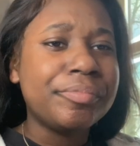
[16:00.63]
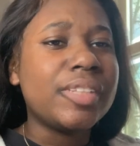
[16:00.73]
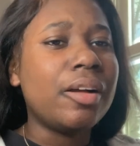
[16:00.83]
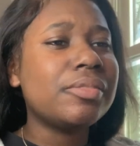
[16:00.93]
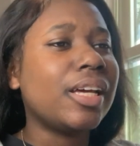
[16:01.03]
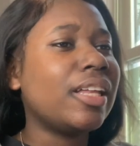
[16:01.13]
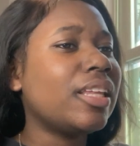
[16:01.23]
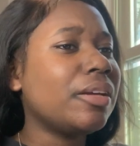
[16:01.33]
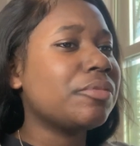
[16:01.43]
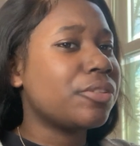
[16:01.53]
I'm sorry, I
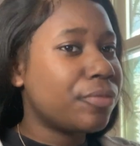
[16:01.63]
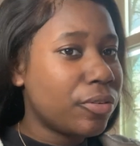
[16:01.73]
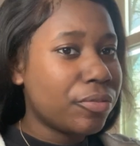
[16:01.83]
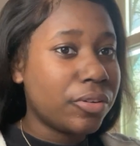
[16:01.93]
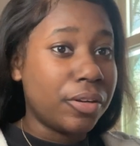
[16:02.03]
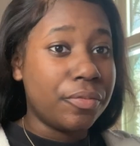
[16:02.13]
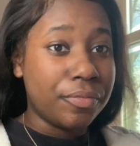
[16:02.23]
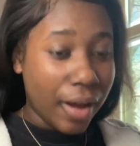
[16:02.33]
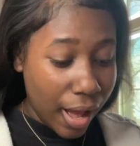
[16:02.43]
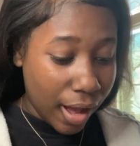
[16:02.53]
think it was
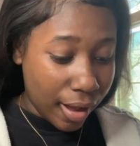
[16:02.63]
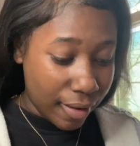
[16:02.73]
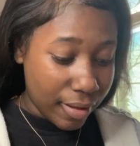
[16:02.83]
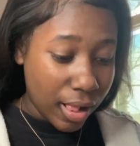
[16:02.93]
445